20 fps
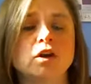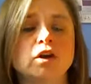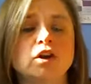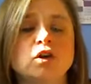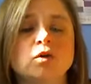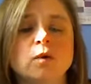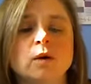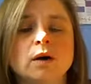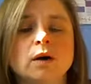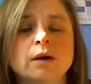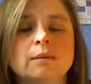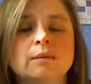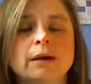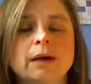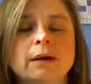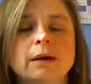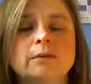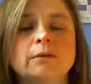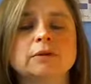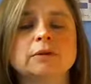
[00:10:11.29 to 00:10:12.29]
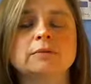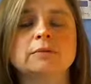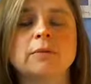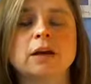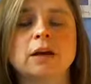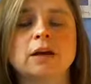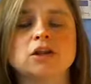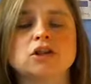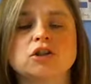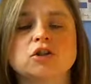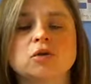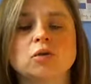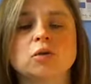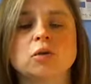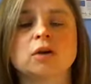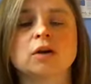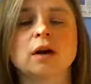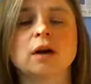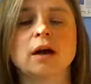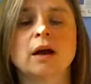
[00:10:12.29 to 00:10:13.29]
You want to be able to make
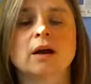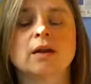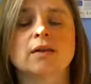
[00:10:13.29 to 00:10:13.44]
sure